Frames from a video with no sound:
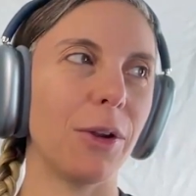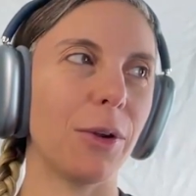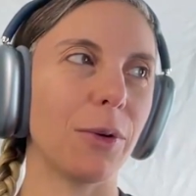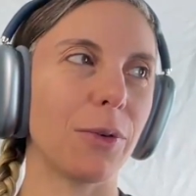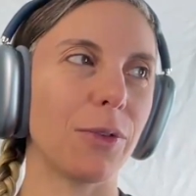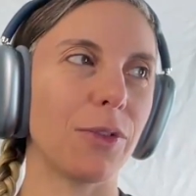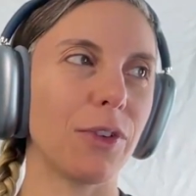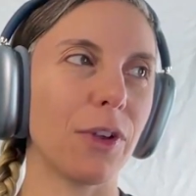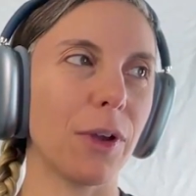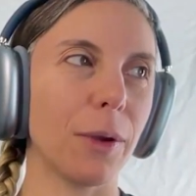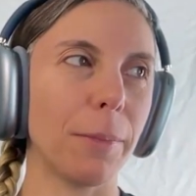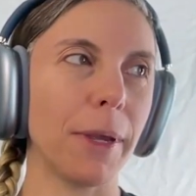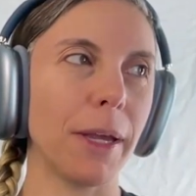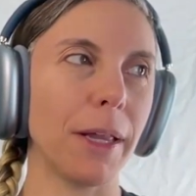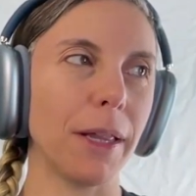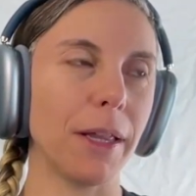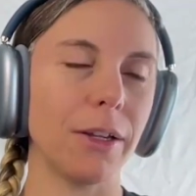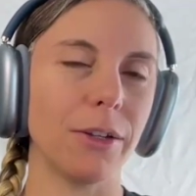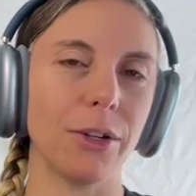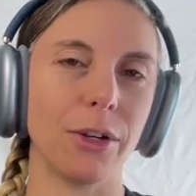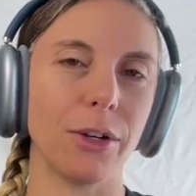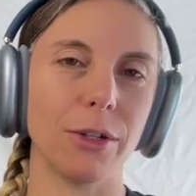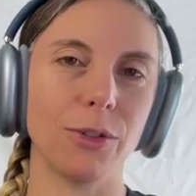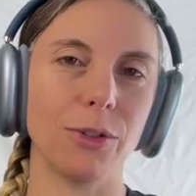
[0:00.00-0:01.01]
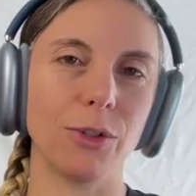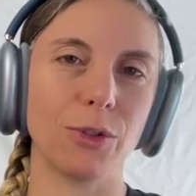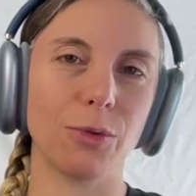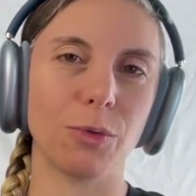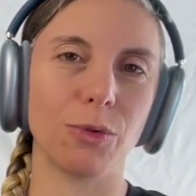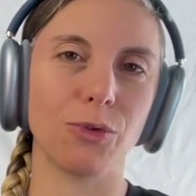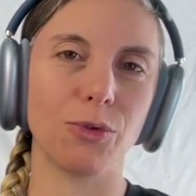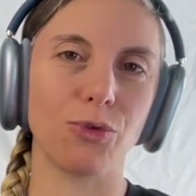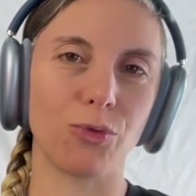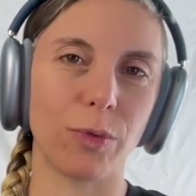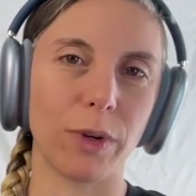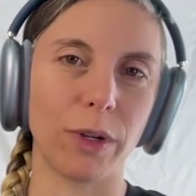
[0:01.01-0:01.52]
some paleontologists
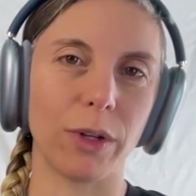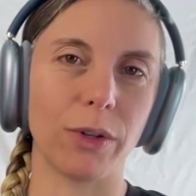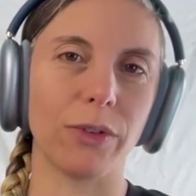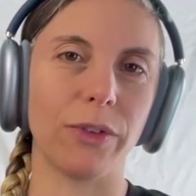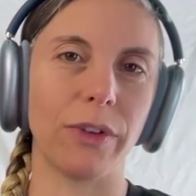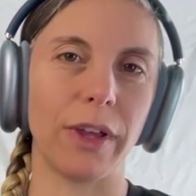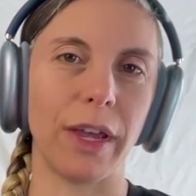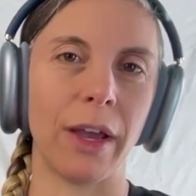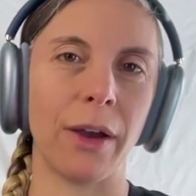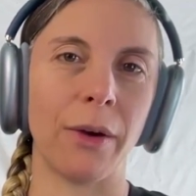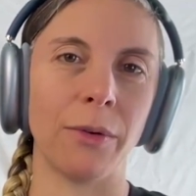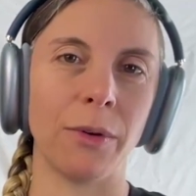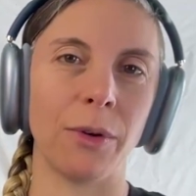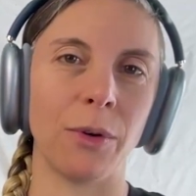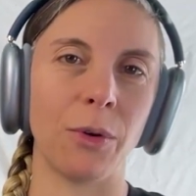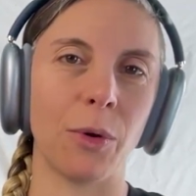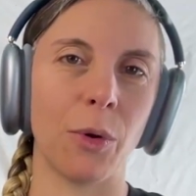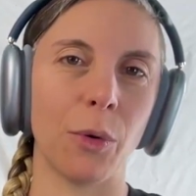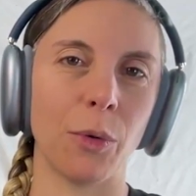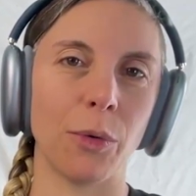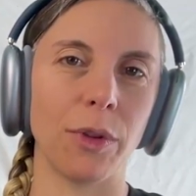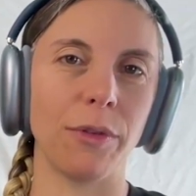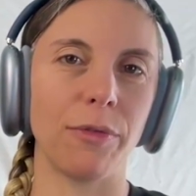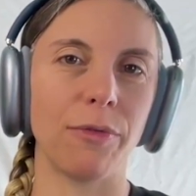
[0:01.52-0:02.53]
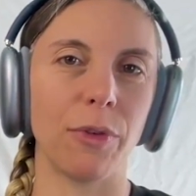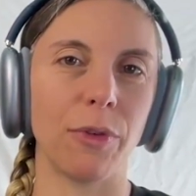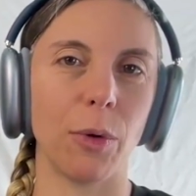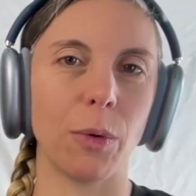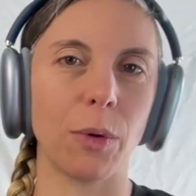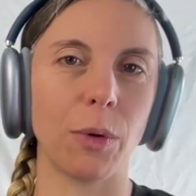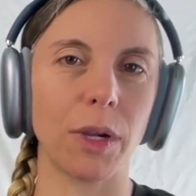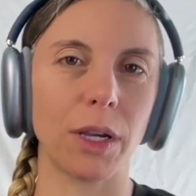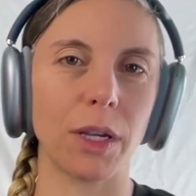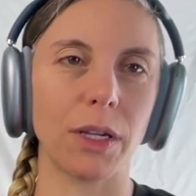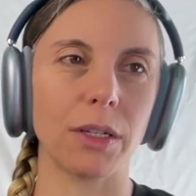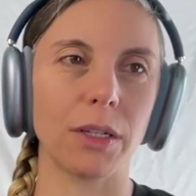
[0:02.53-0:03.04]
will drill down and only
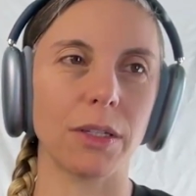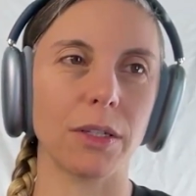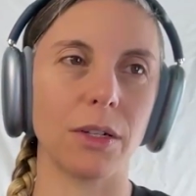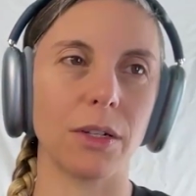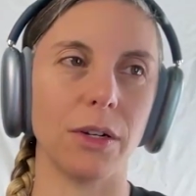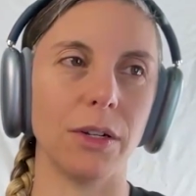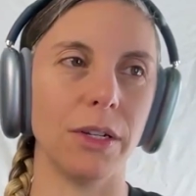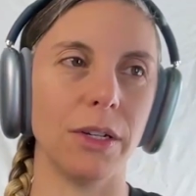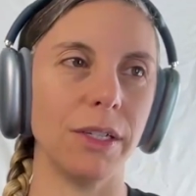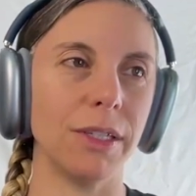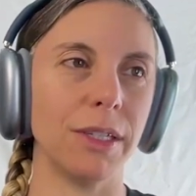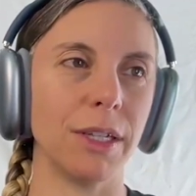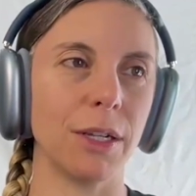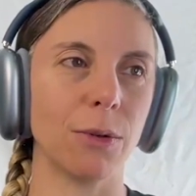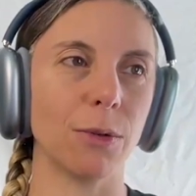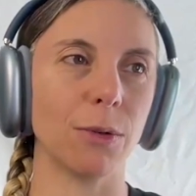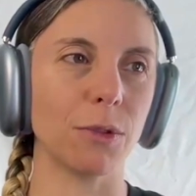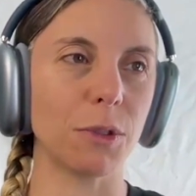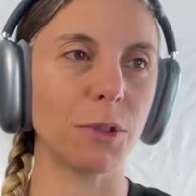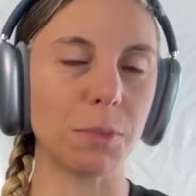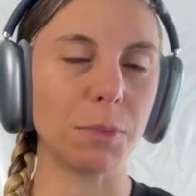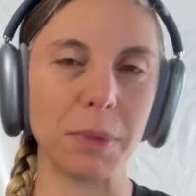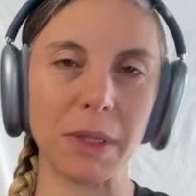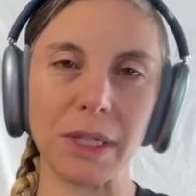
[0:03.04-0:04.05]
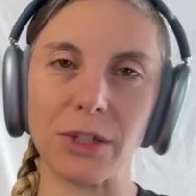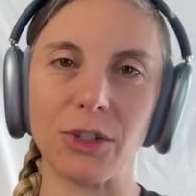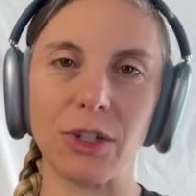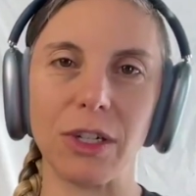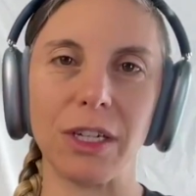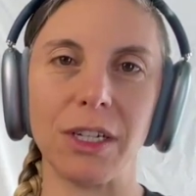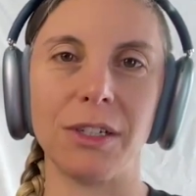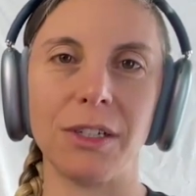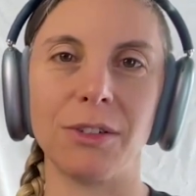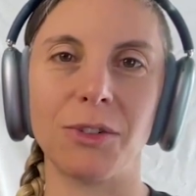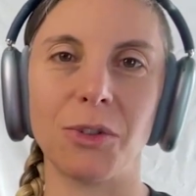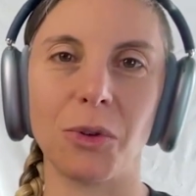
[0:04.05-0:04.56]
focus on a single
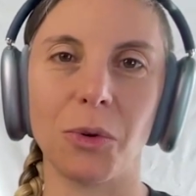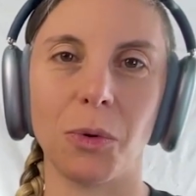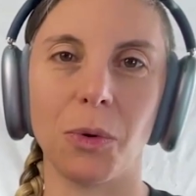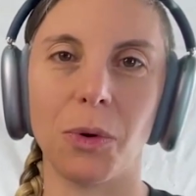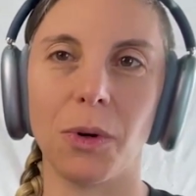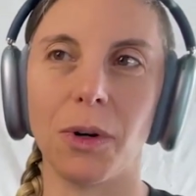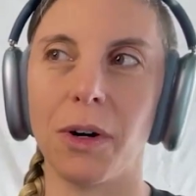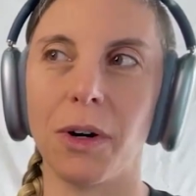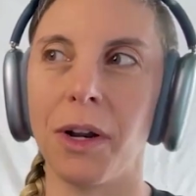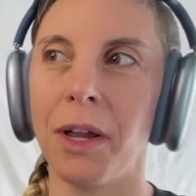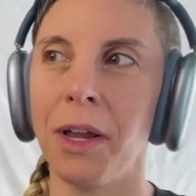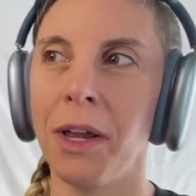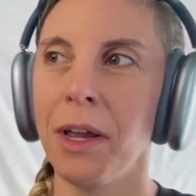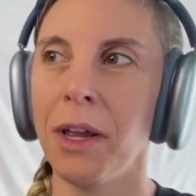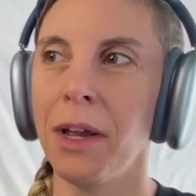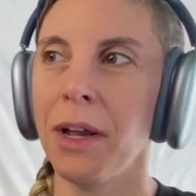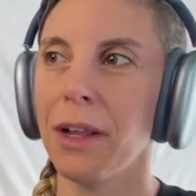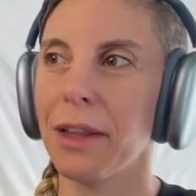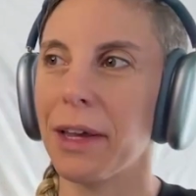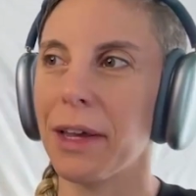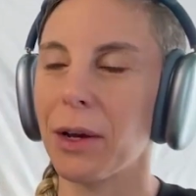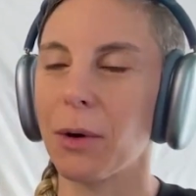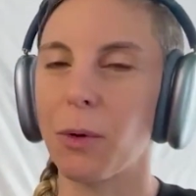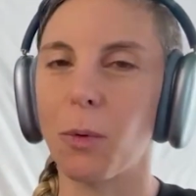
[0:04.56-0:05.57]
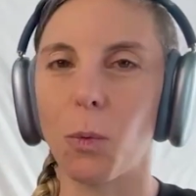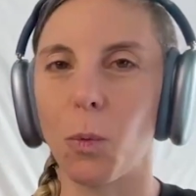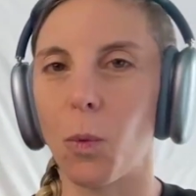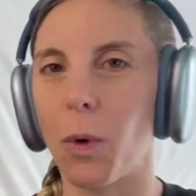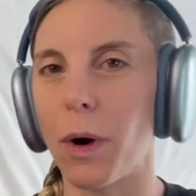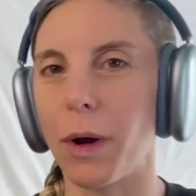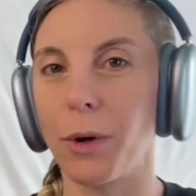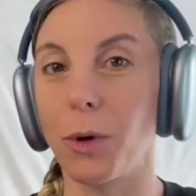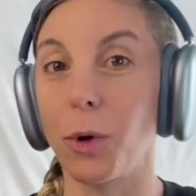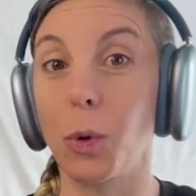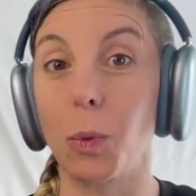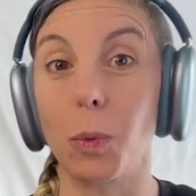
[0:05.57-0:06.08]
species or like
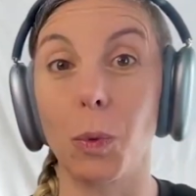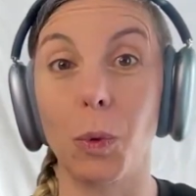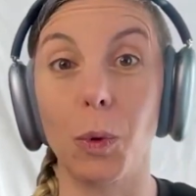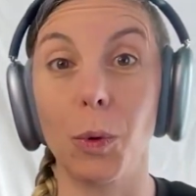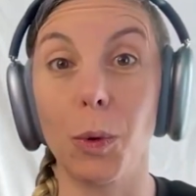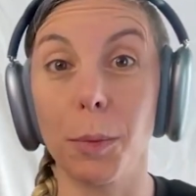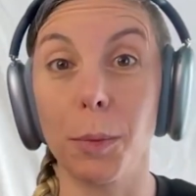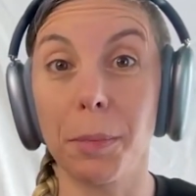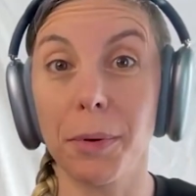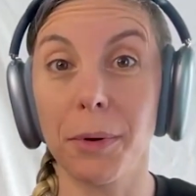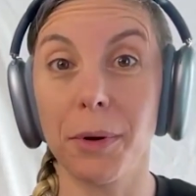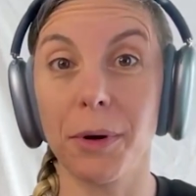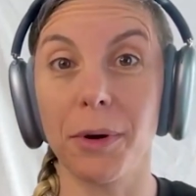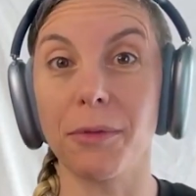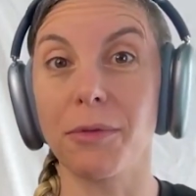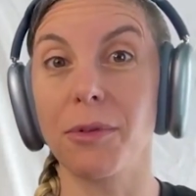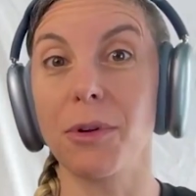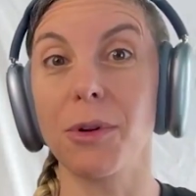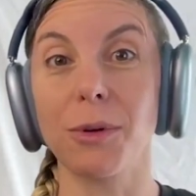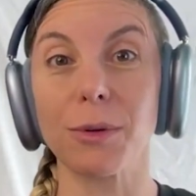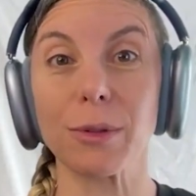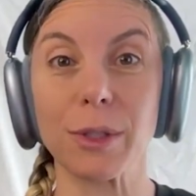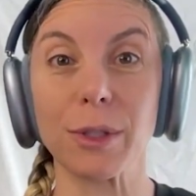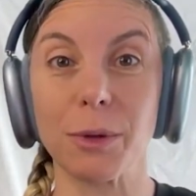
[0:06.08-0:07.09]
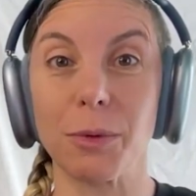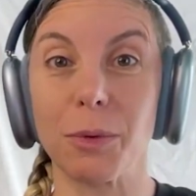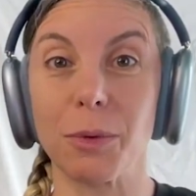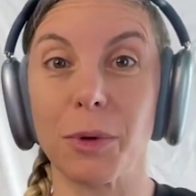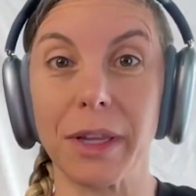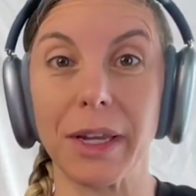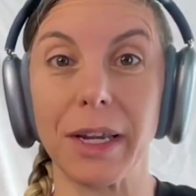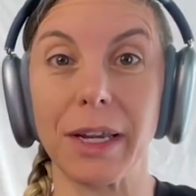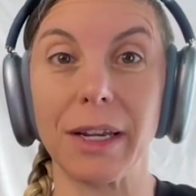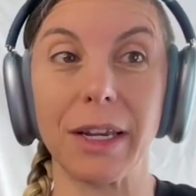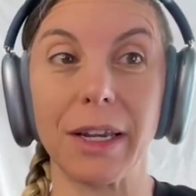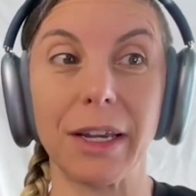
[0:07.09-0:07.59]
one group of closely
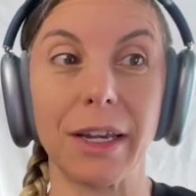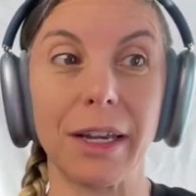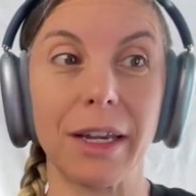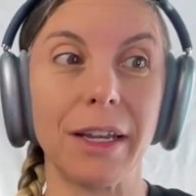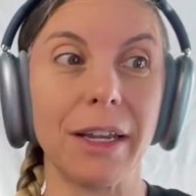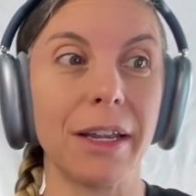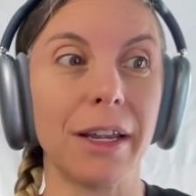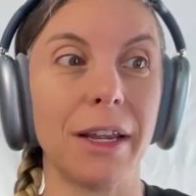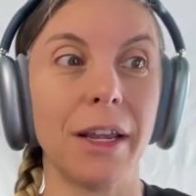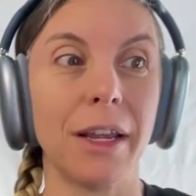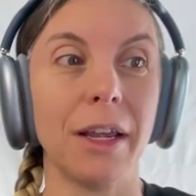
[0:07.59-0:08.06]
related